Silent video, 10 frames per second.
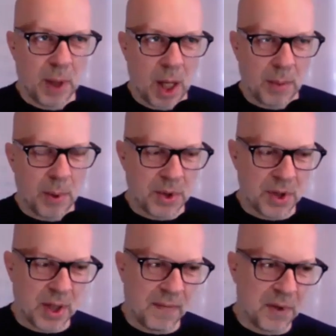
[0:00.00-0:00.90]
blog posts and
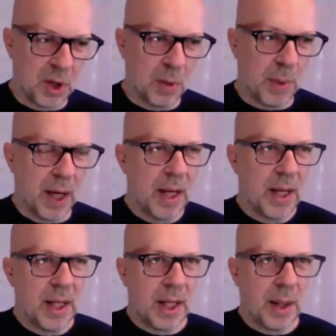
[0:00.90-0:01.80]
stuff too, but
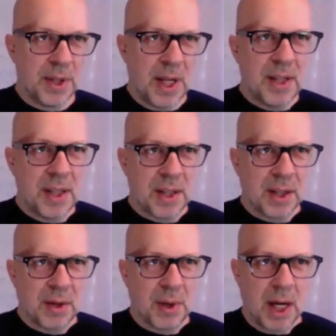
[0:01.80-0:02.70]
it was easy to
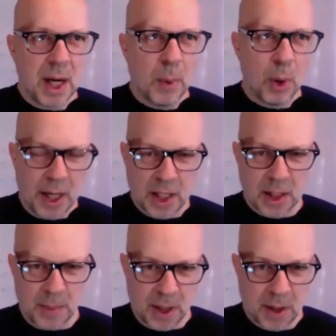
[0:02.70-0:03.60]
create a more
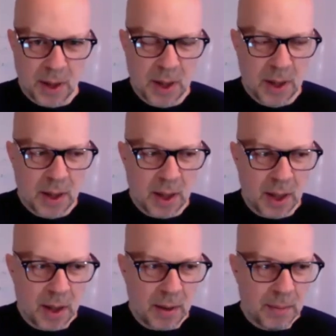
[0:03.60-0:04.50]
intimate
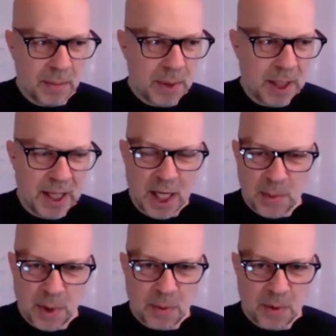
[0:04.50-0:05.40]

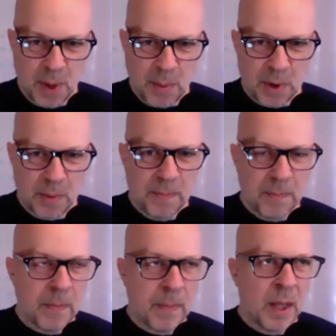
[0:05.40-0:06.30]
engagement with people.
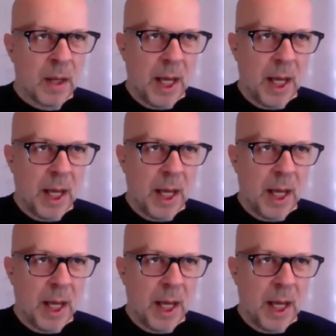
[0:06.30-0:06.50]
Mm-hmm.